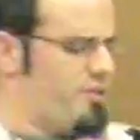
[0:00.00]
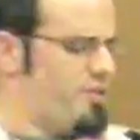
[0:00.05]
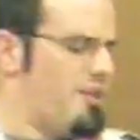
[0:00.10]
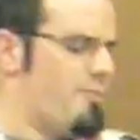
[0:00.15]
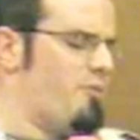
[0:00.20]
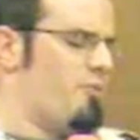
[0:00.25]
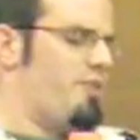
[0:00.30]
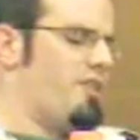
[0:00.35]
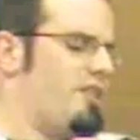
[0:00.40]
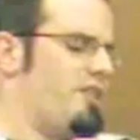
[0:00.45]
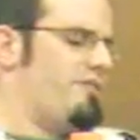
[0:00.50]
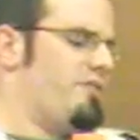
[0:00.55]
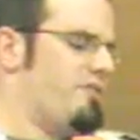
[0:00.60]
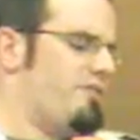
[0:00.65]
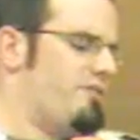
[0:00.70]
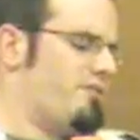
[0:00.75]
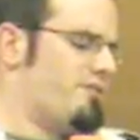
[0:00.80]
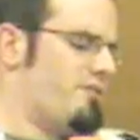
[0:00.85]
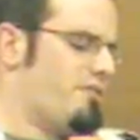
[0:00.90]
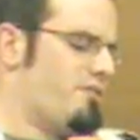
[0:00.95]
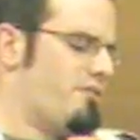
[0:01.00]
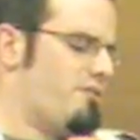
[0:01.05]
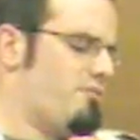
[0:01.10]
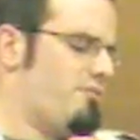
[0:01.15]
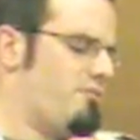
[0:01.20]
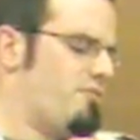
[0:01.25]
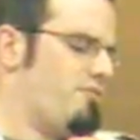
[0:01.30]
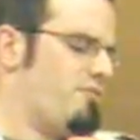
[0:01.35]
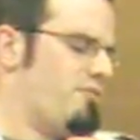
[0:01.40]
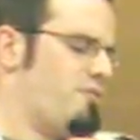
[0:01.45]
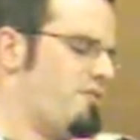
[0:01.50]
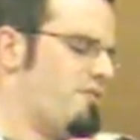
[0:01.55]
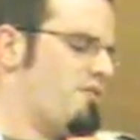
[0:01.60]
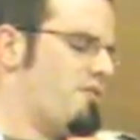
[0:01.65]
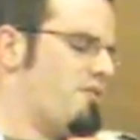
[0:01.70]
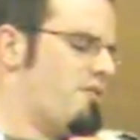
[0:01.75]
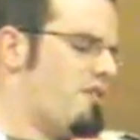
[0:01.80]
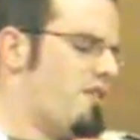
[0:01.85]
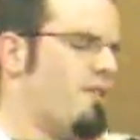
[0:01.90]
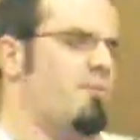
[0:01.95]
What time is it? It's 12:24.
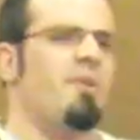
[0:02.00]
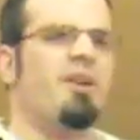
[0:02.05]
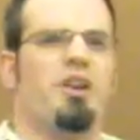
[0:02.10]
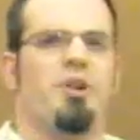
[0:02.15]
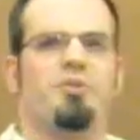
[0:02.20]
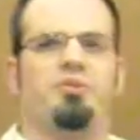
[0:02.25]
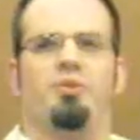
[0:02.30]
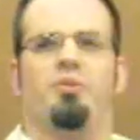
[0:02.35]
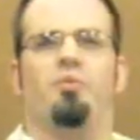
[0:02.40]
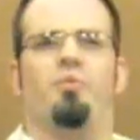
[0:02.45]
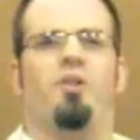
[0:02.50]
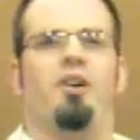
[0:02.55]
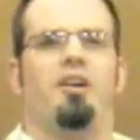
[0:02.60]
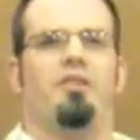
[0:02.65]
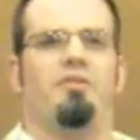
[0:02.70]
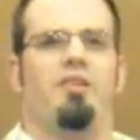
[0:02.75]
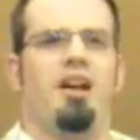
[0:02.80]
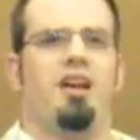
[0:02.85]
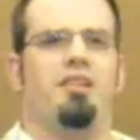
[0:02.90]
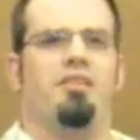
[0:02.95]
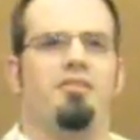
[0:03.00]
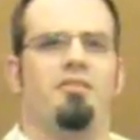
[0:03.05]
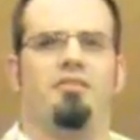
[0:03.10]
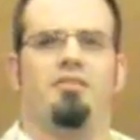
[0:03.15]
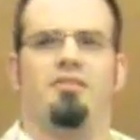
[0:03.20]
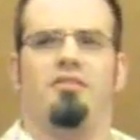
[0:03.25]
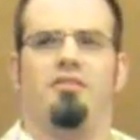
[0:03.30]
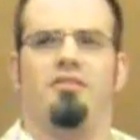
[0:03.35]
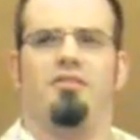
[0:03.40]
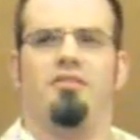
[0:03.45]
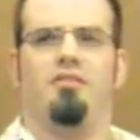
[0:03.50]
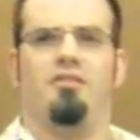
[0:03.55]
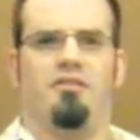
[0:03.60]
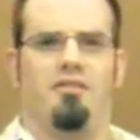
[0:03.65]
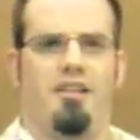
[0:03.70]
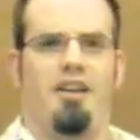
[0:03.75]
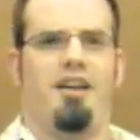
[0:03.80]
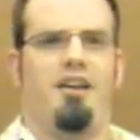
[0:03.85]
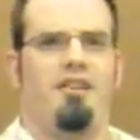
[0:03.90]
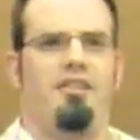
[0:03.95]
And we go till 1, right?
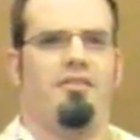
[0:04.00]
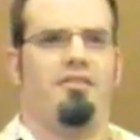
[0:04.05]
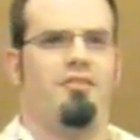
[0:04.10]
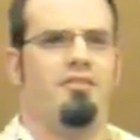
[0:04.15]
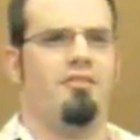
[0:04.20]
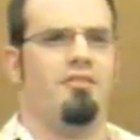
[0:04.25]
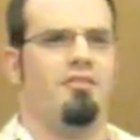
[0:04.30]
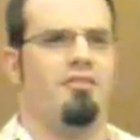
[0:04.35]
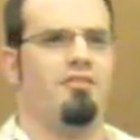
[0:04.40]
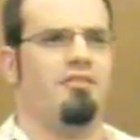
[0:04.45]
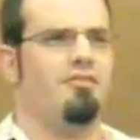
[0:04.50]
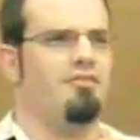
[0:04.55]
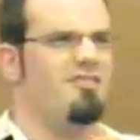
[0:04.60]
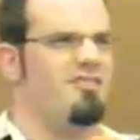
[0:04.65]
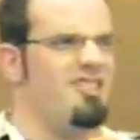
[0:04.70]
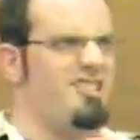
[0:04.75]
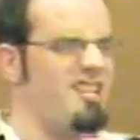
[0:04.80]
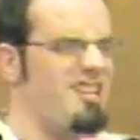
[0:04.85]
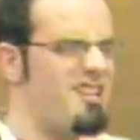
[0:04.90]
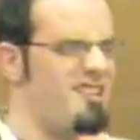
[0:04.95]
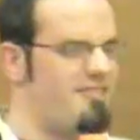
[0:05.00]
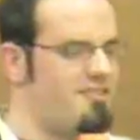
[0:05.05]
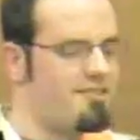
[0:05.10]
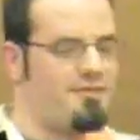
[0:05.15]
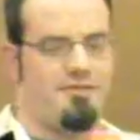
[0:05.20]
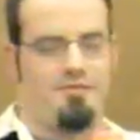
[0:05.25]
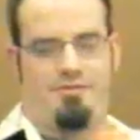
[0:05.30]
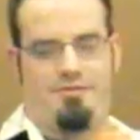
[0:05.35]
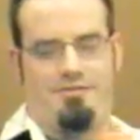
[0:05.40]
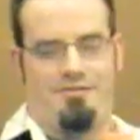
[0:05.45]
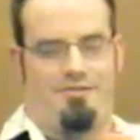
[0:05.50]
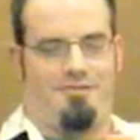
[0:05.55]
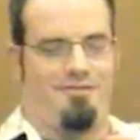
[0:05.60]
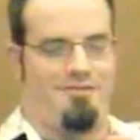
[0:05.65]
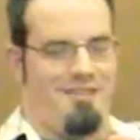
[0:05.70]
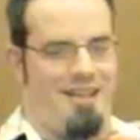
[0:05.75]
Yeah? Yes.